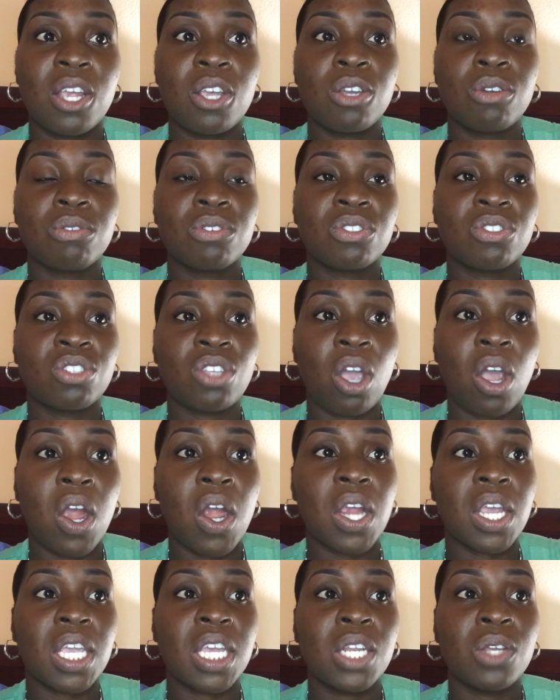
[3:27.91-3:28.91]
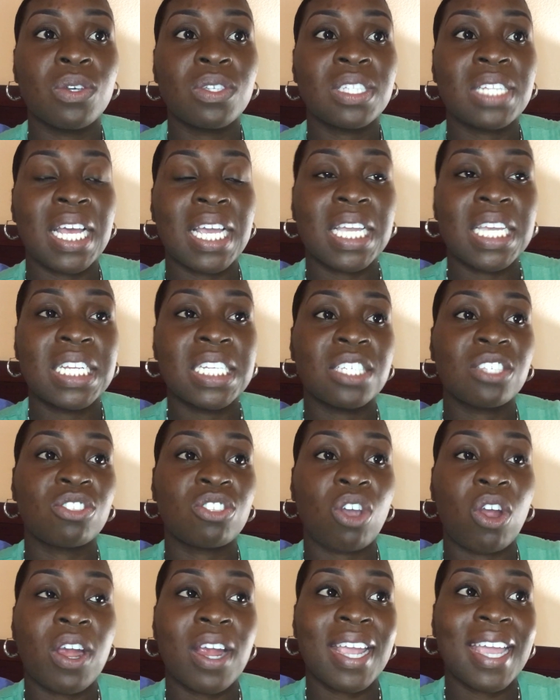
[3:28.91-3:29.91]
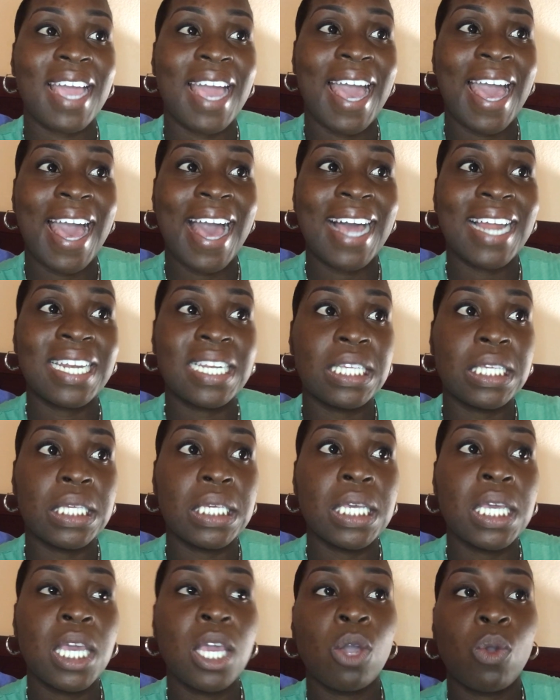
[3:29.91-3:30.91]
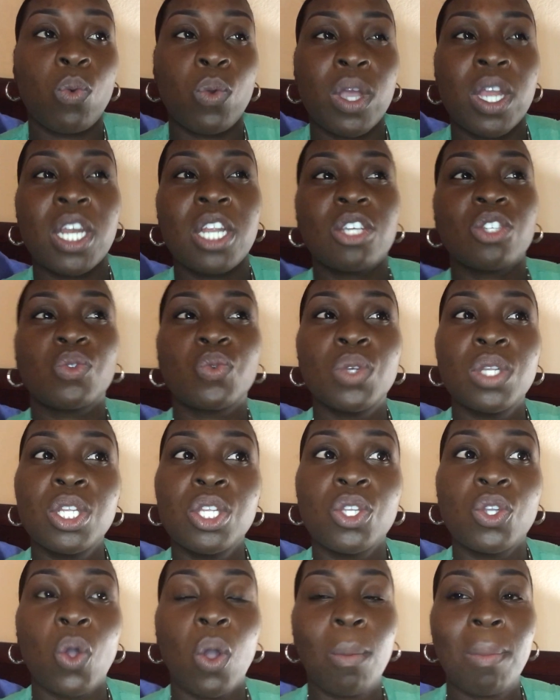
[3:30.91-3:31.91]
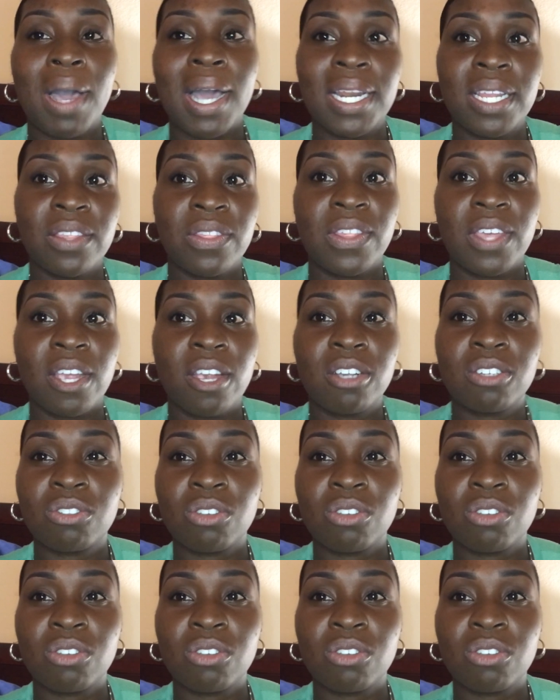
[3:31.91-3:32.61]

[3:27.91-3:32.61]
It was dark, and it was like in this dark alley where there's really nobody there.